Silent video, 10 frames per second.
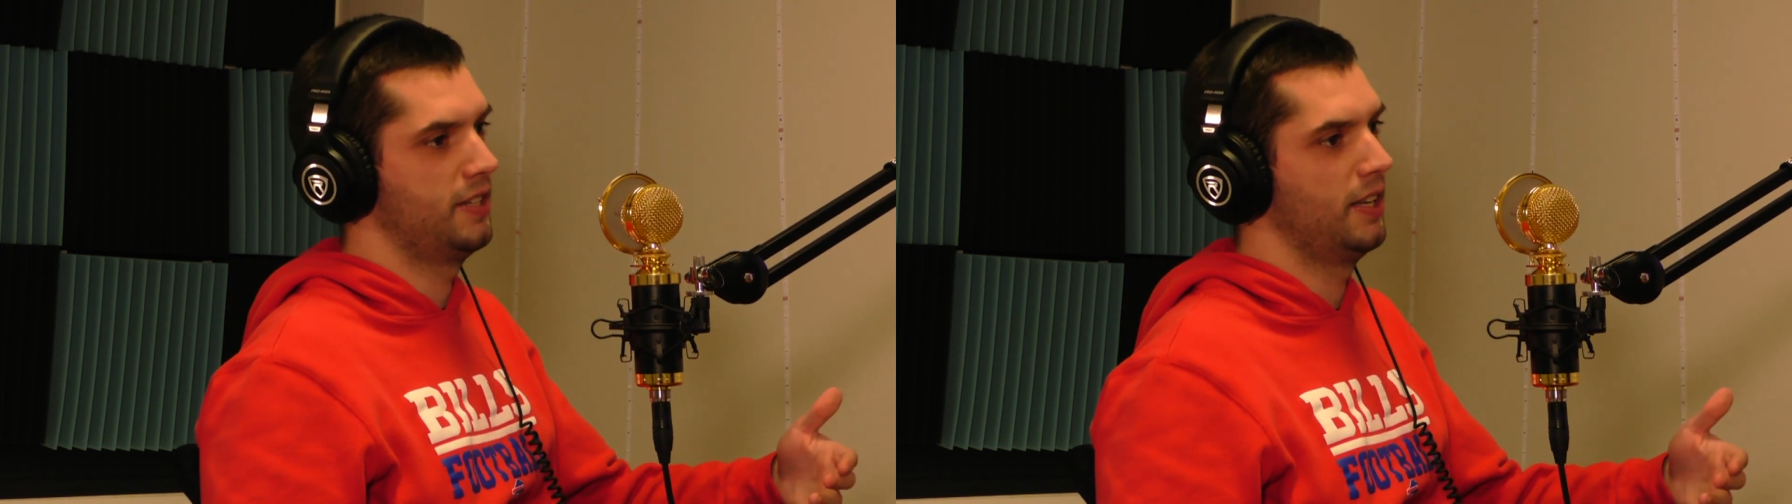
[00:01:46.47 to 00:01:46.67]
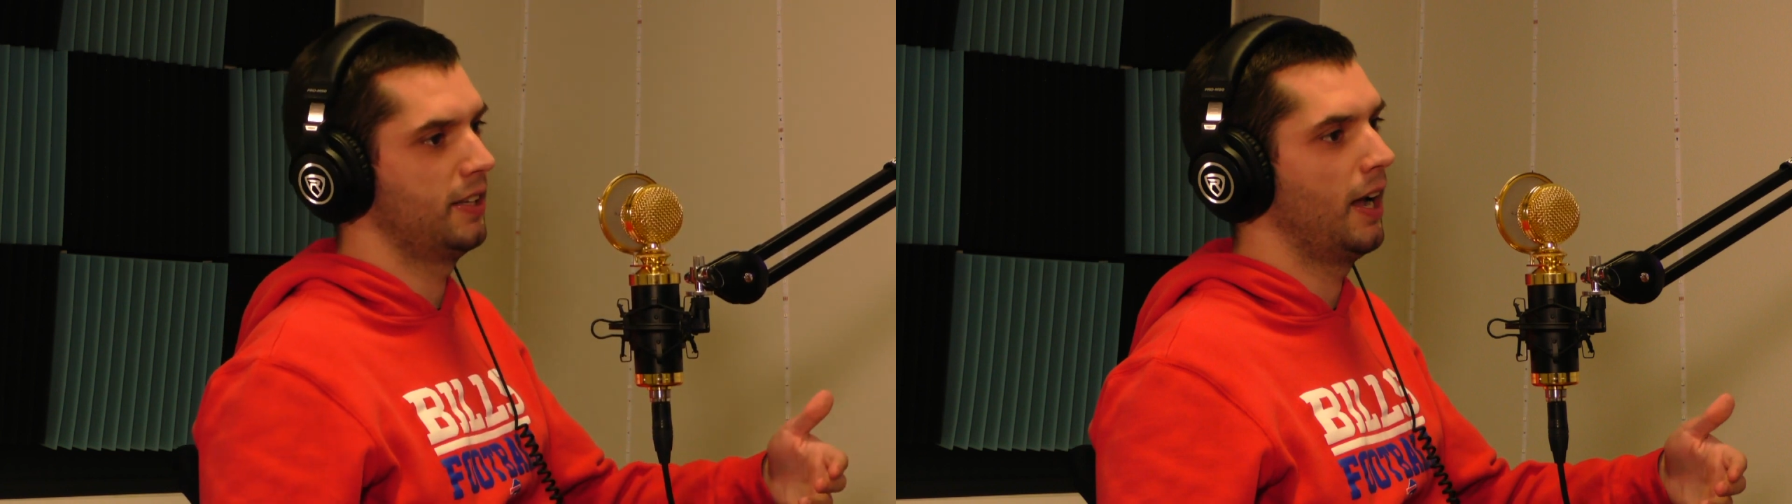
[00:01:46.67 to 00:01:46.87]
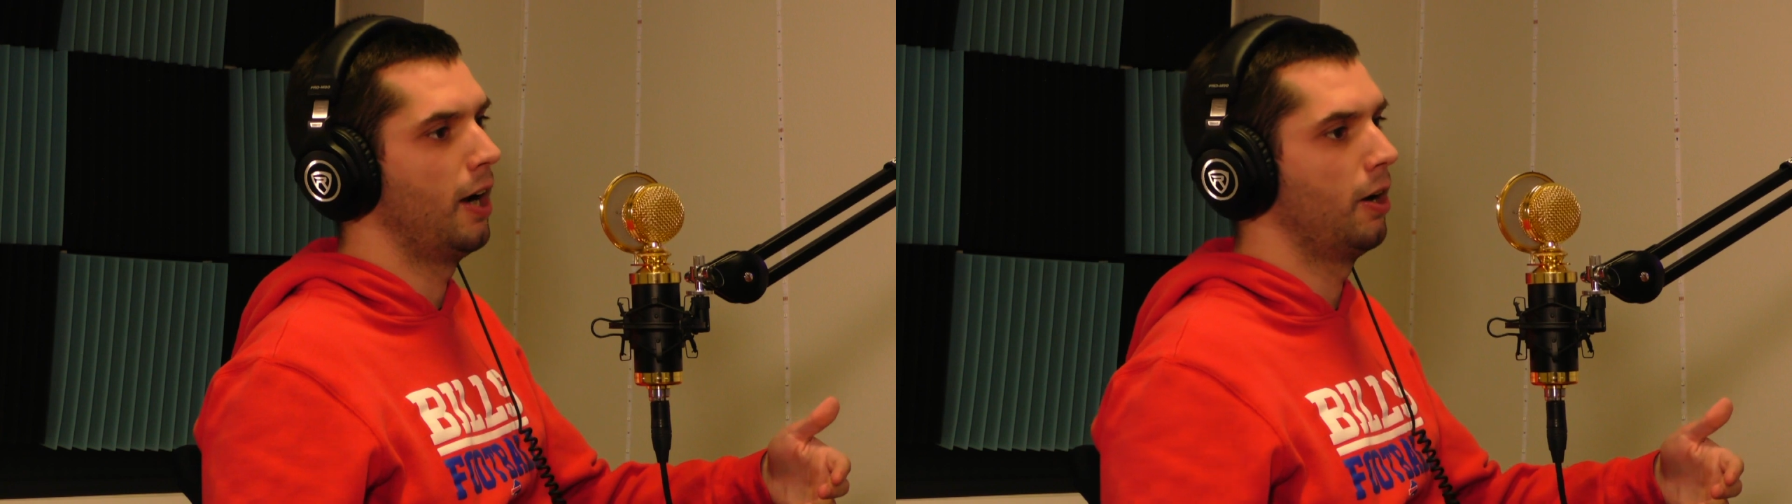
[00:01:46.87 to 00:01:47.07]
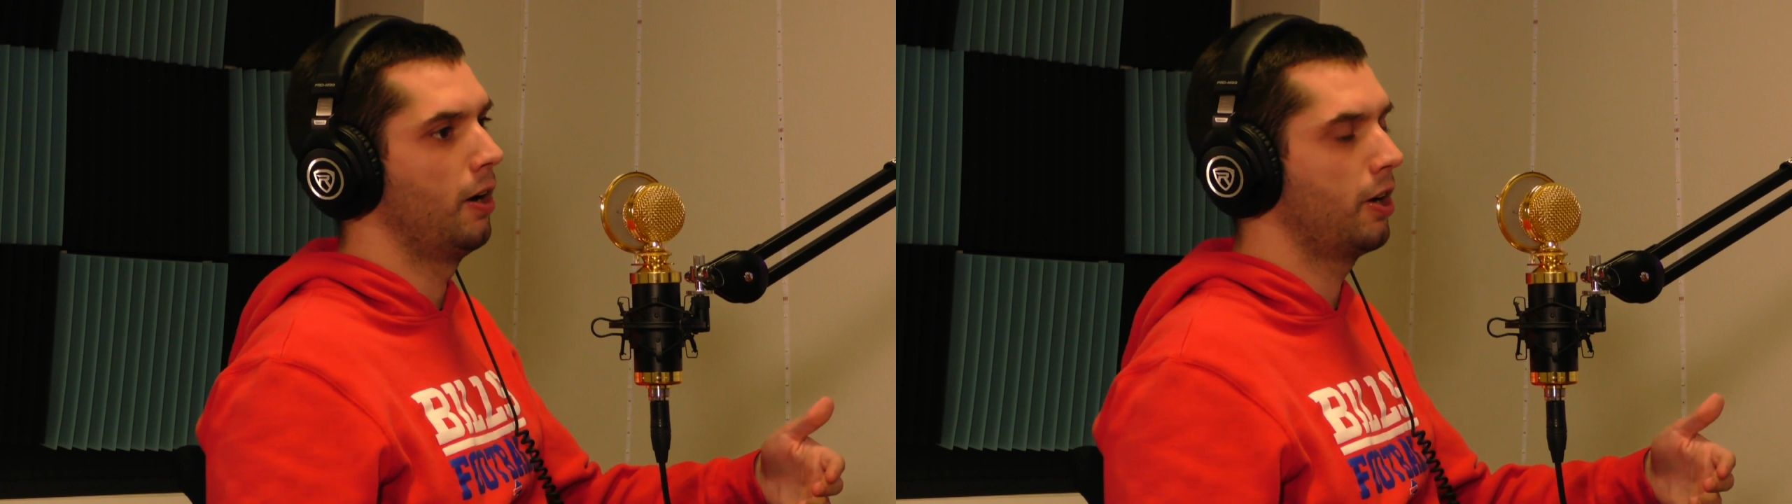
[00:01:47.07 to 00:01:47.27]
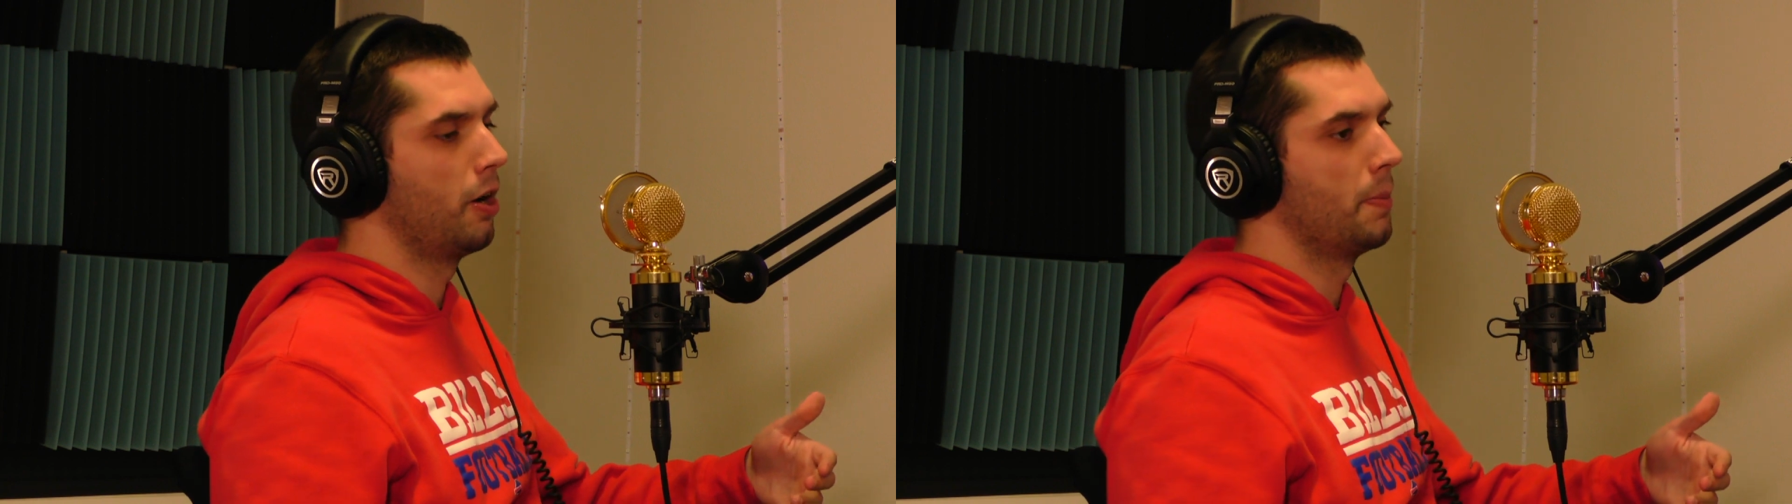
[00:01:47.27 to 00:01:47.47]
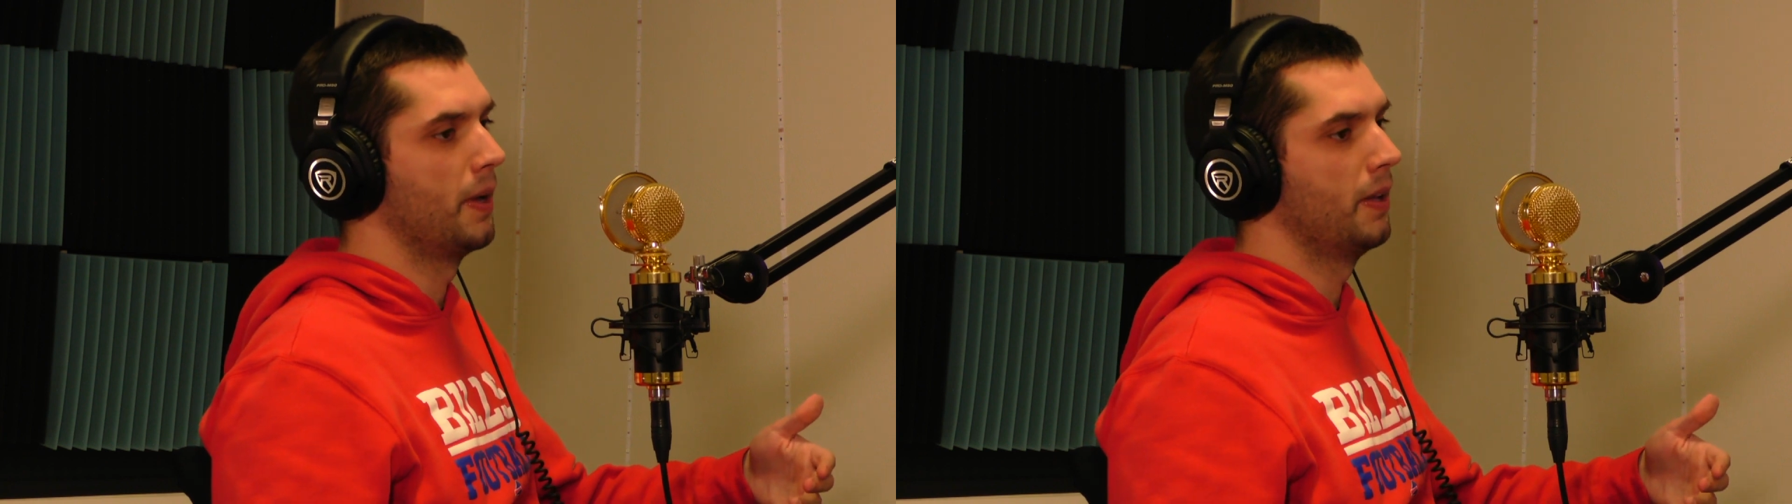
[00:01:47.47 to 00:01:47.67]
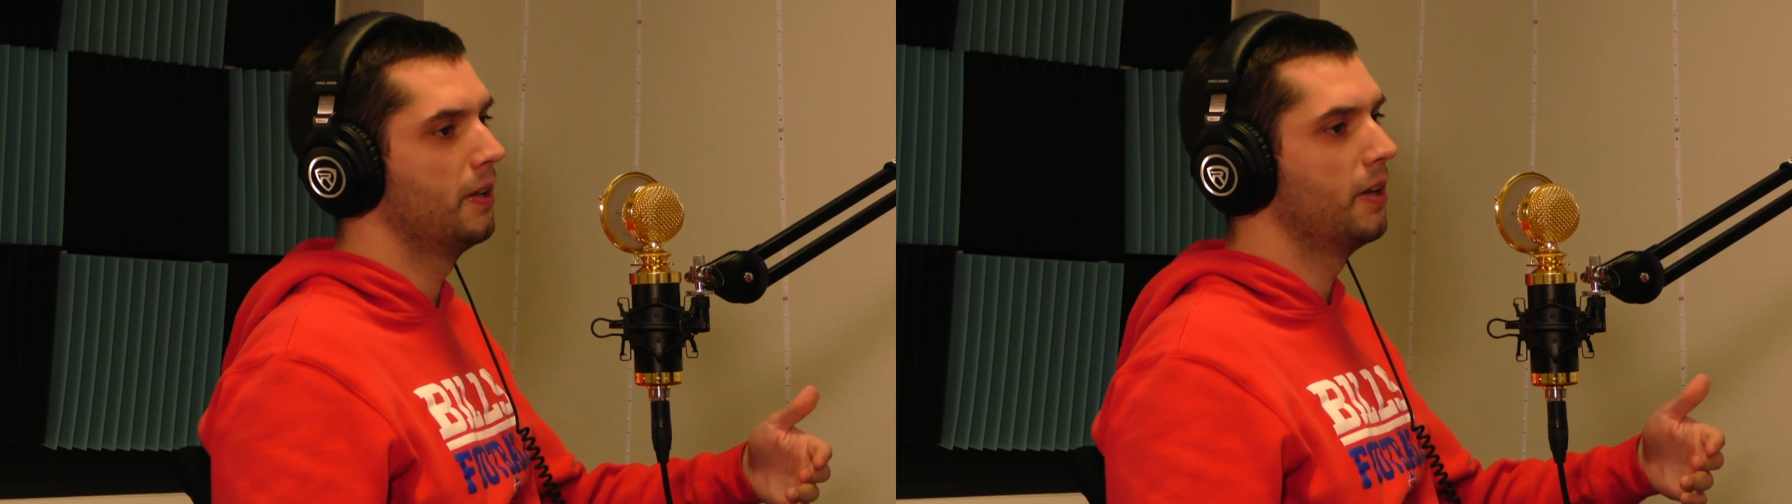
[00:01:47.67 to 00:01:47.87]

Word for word: in the car- carpet.